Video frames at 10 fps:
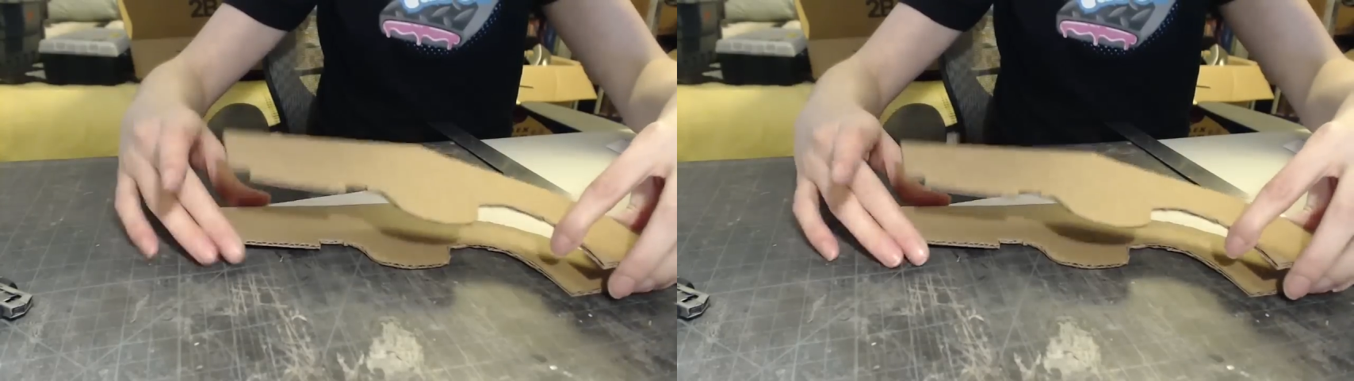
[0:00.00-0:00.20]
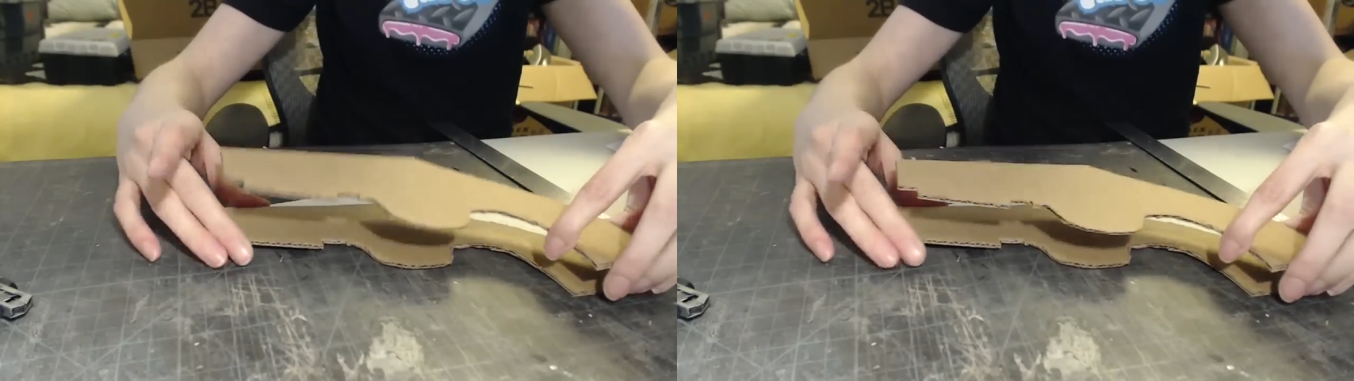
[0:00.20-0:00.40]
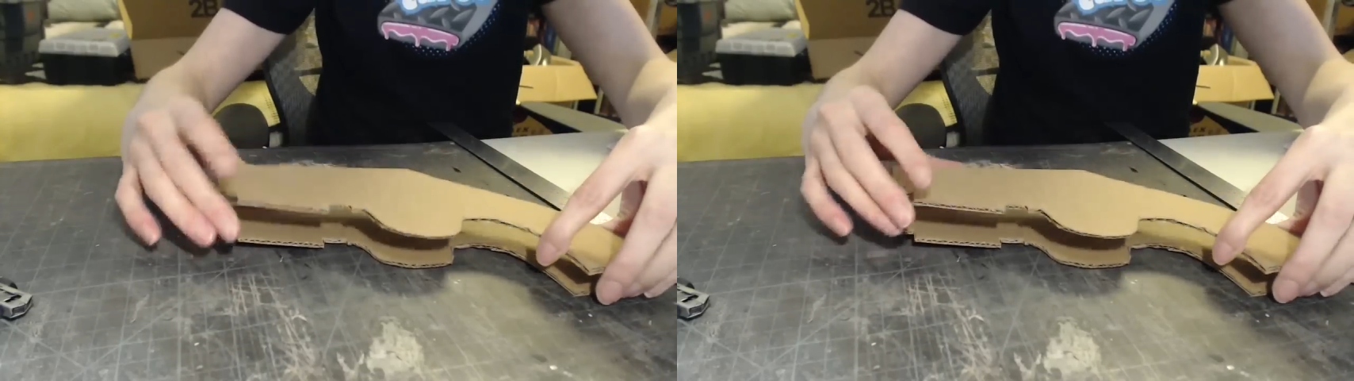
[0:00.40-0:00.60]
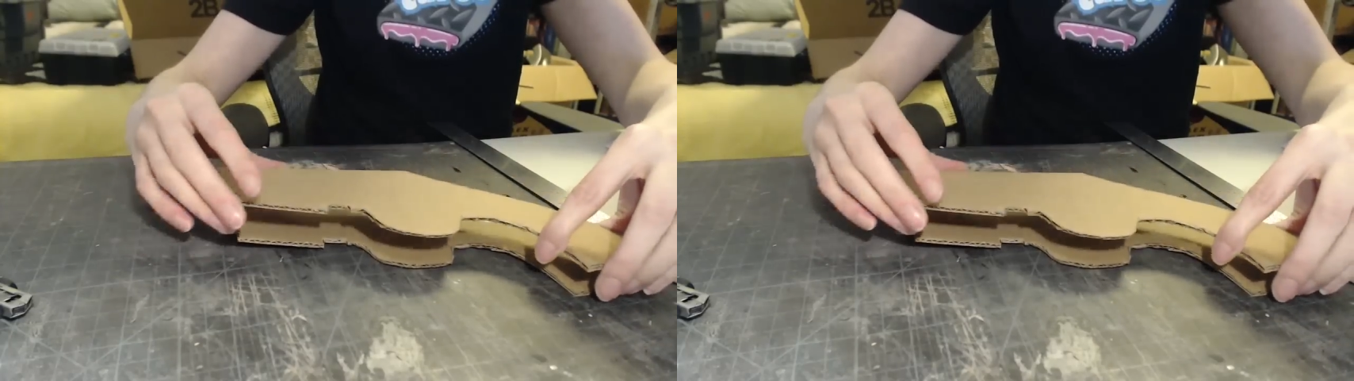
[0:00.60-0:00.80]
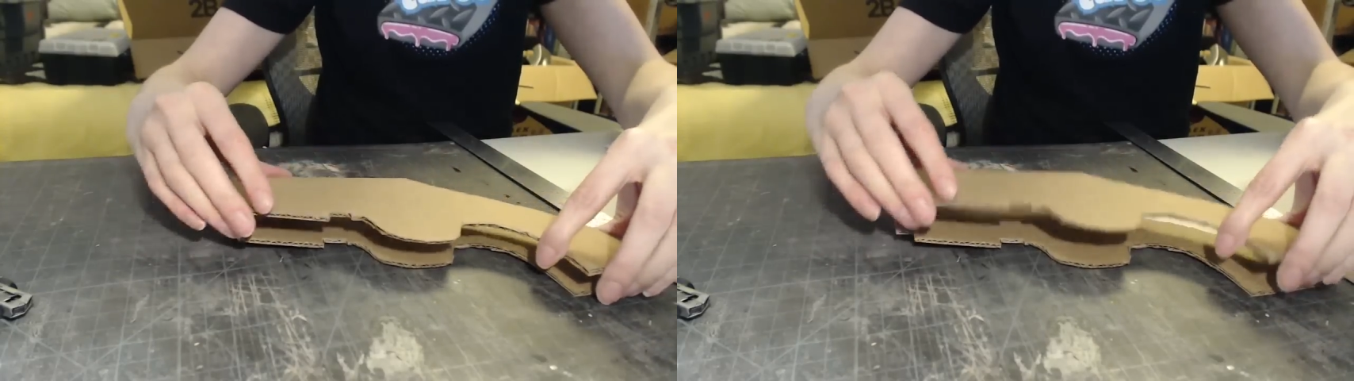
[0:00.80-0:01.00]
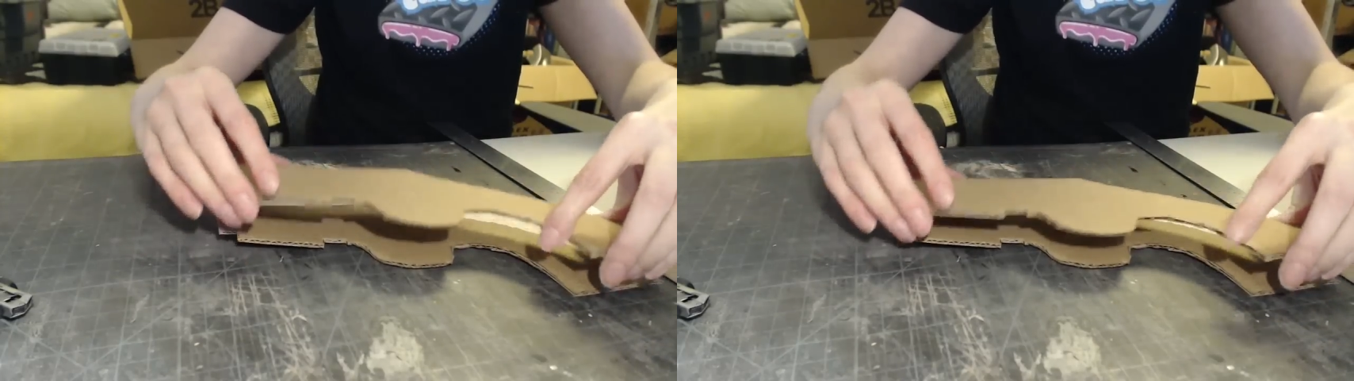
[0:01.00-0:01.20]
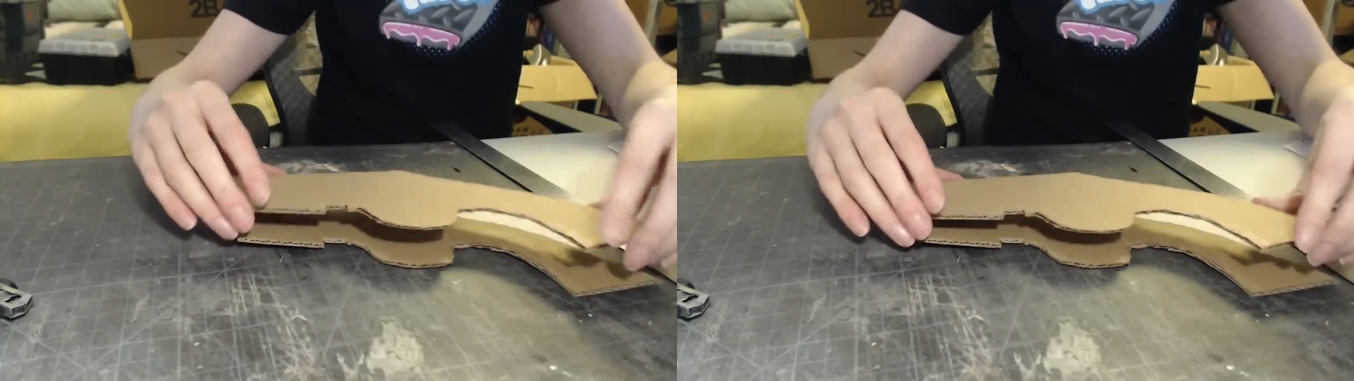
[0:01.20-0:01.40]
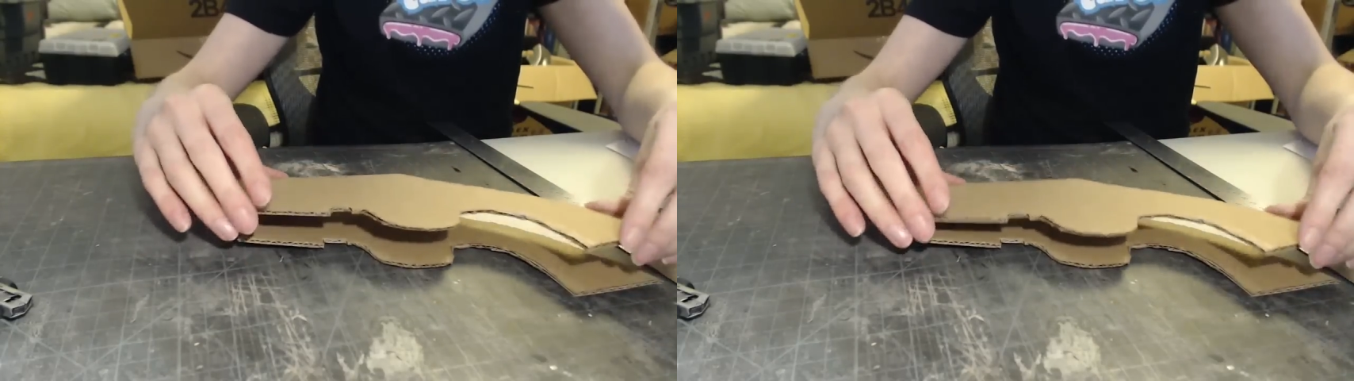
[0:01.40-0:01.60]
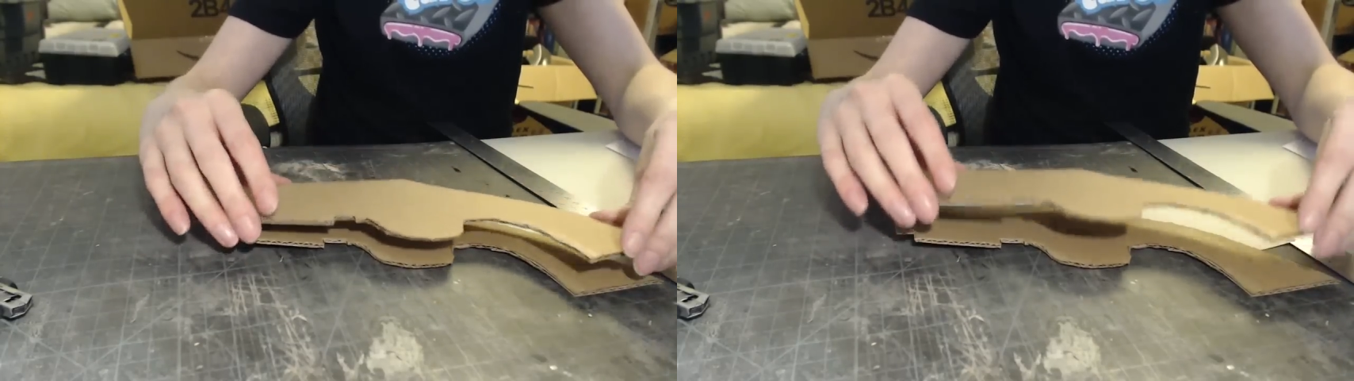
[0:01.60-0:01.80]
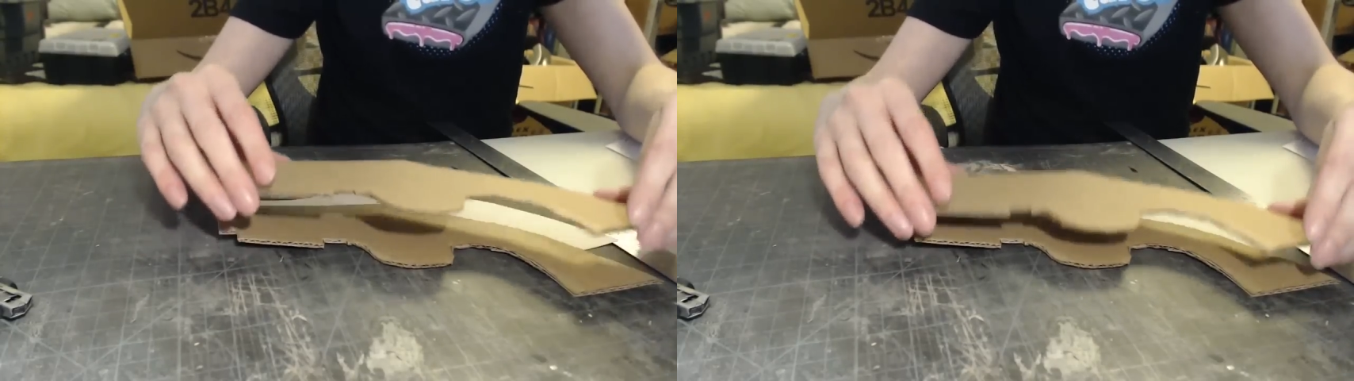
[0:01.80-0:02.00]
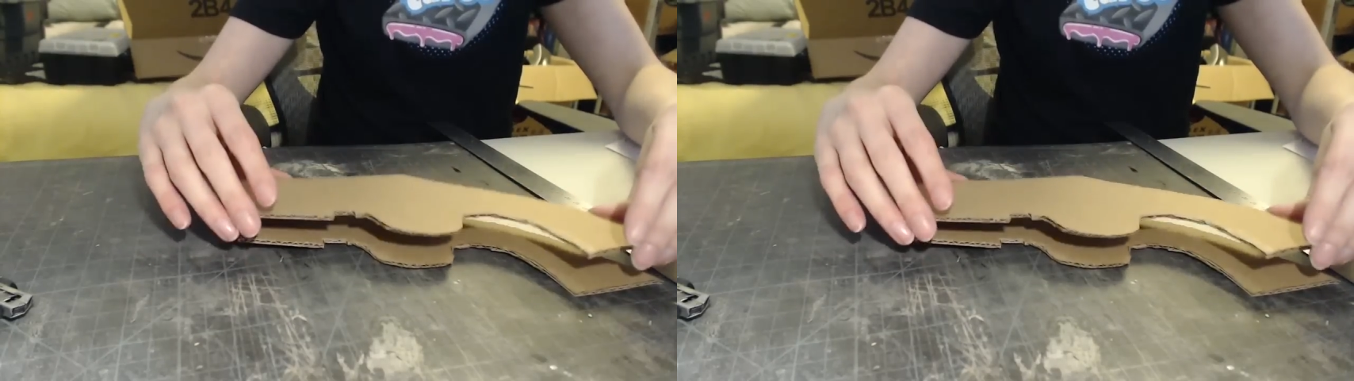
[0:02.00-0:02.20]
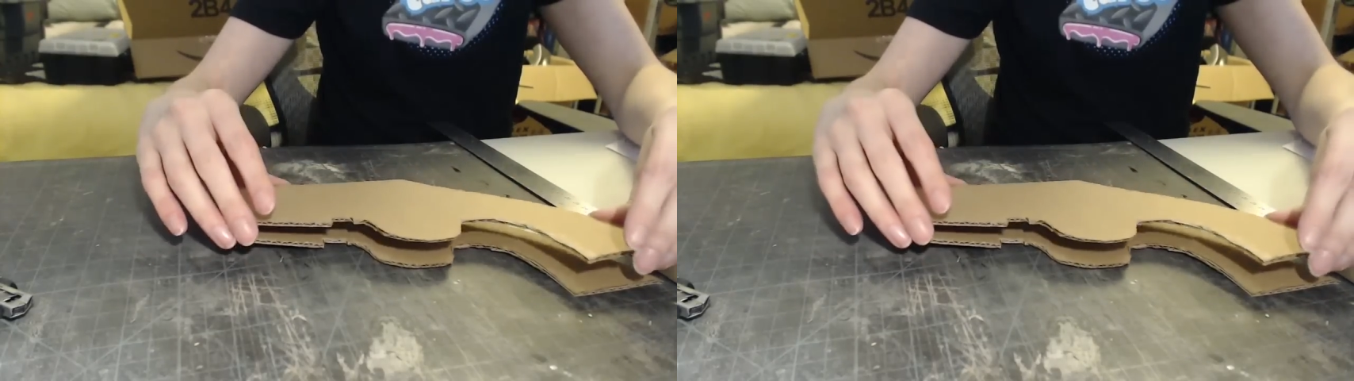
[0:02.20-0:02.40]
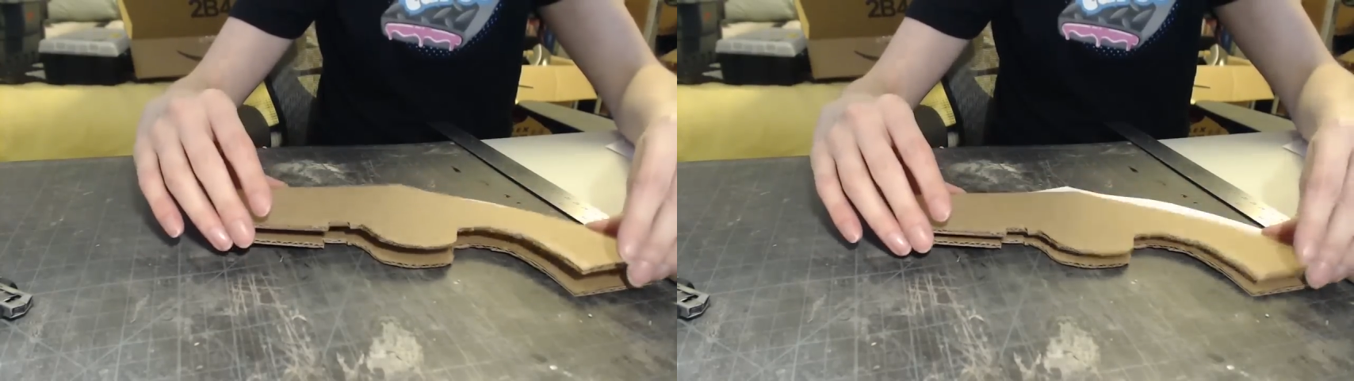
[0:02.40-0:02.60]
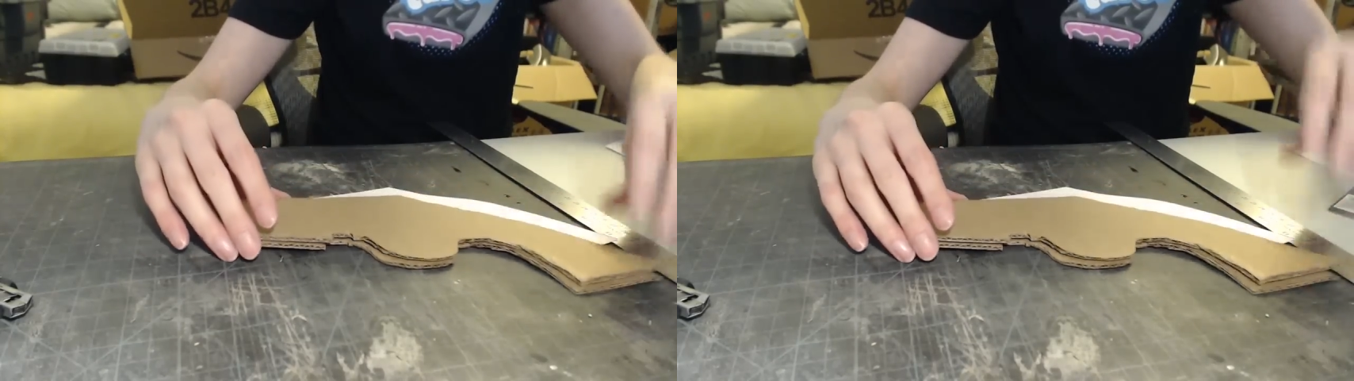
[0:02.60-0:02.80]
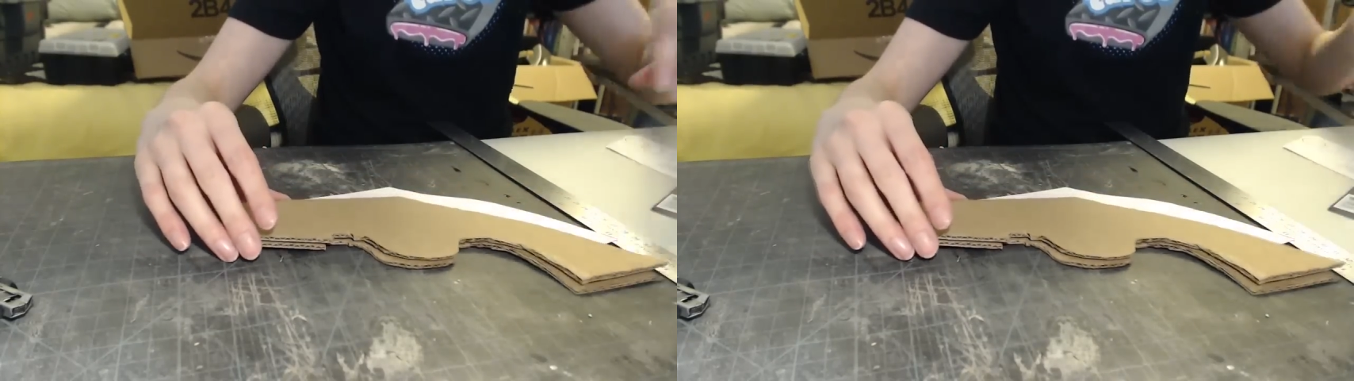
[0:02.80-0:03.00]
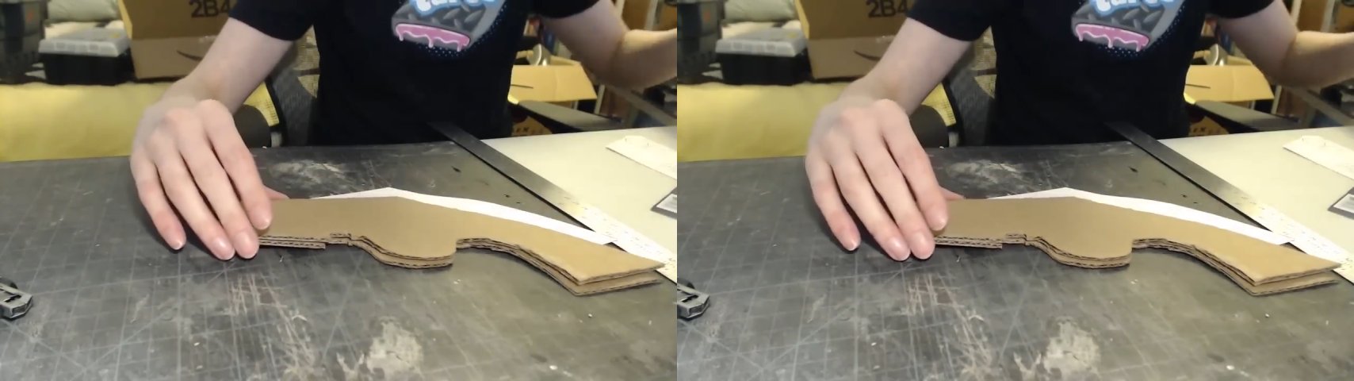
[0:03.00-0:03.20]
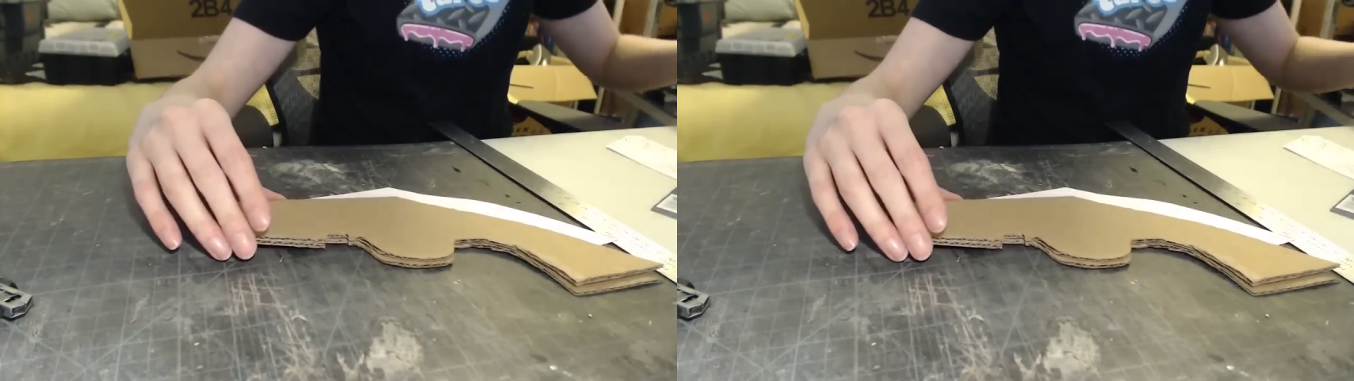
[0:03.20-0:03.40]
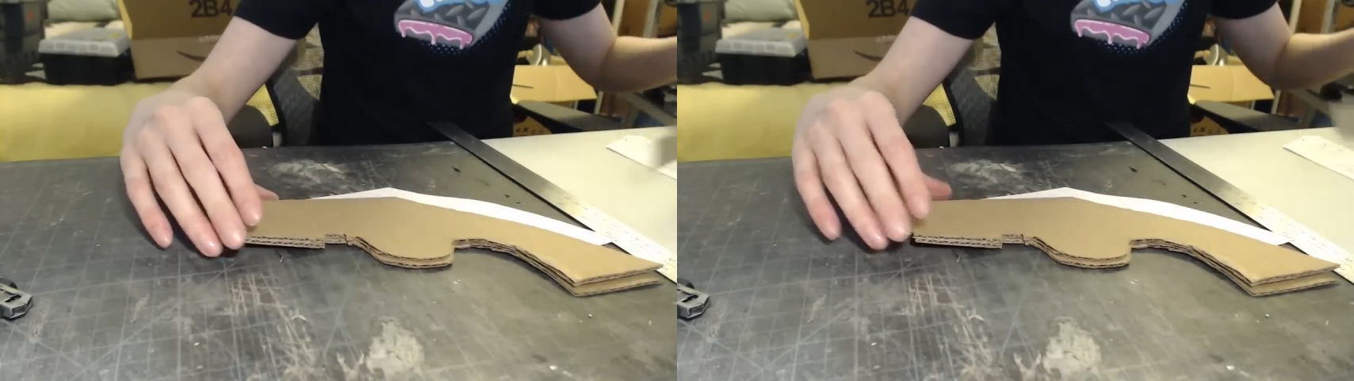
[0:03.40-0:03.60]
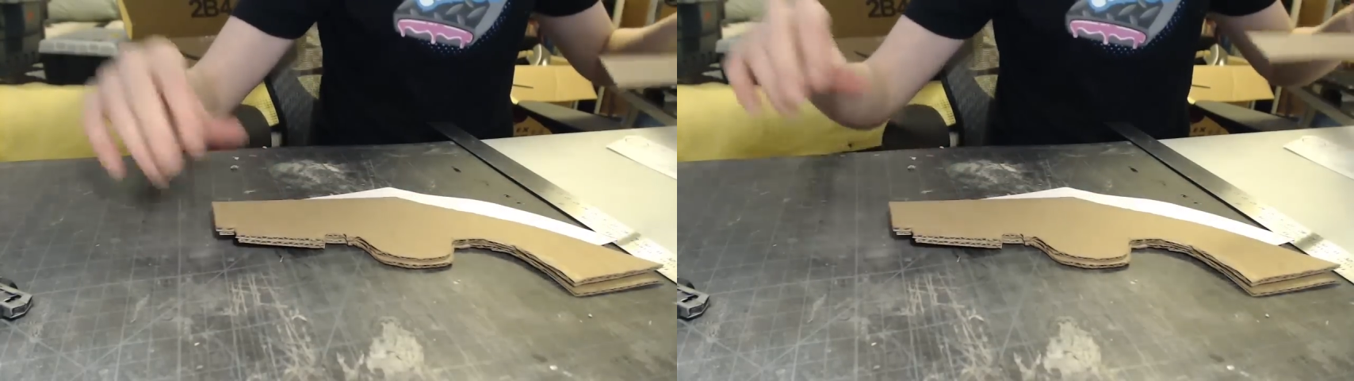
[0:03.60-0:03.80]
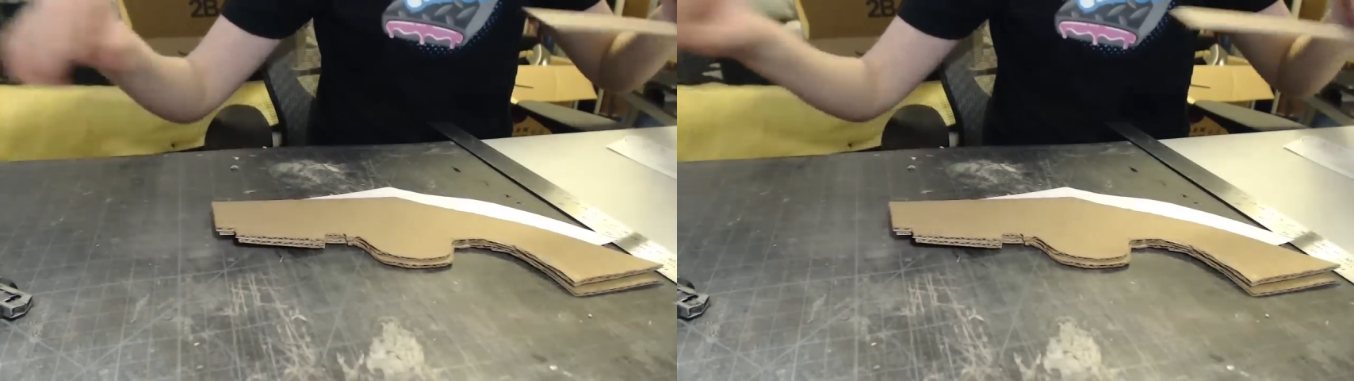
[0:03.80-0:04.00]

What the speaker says: (no speaker visible)